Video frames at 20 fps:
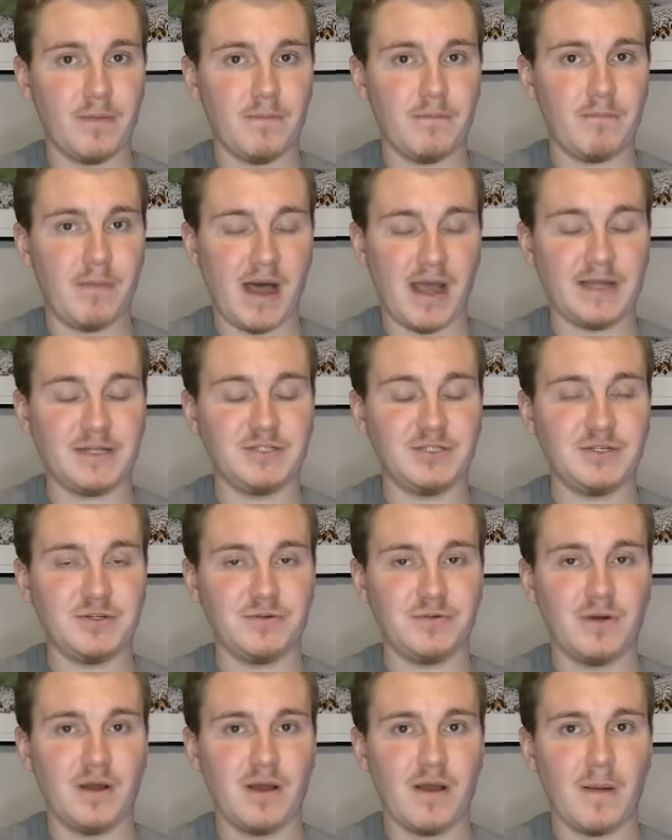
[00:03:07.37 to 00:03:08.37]
mind
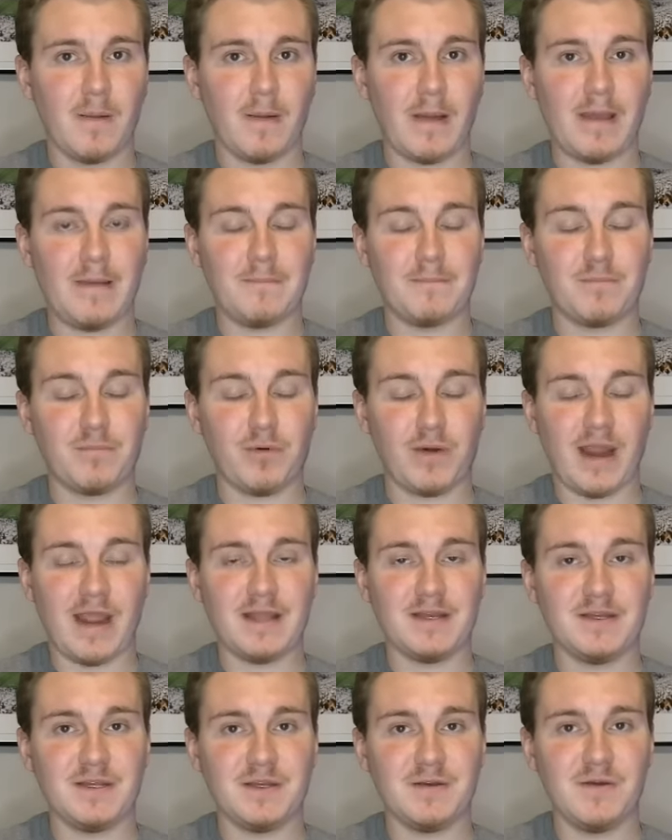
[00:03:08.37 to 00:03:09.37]
you, in
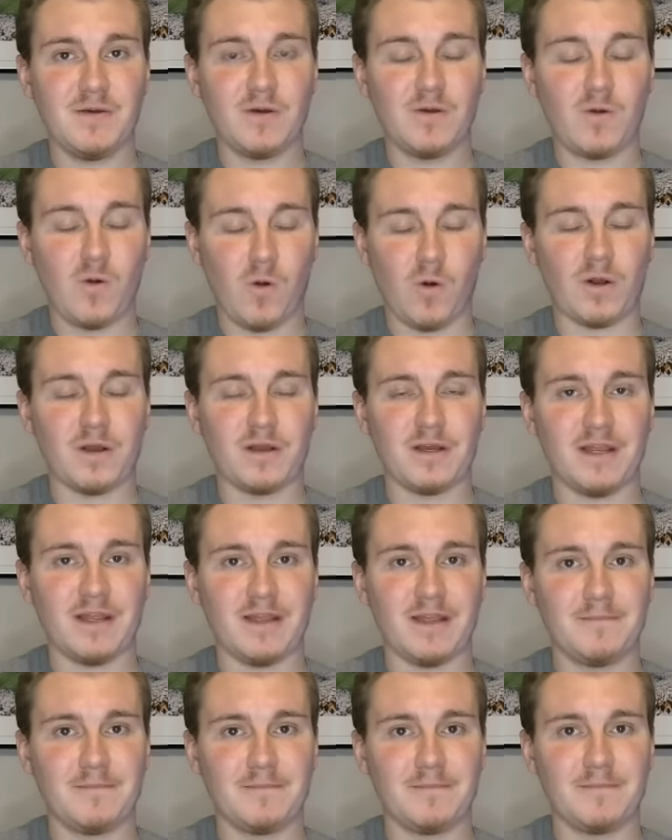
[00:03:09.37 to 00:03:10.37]
Brandon Courtney.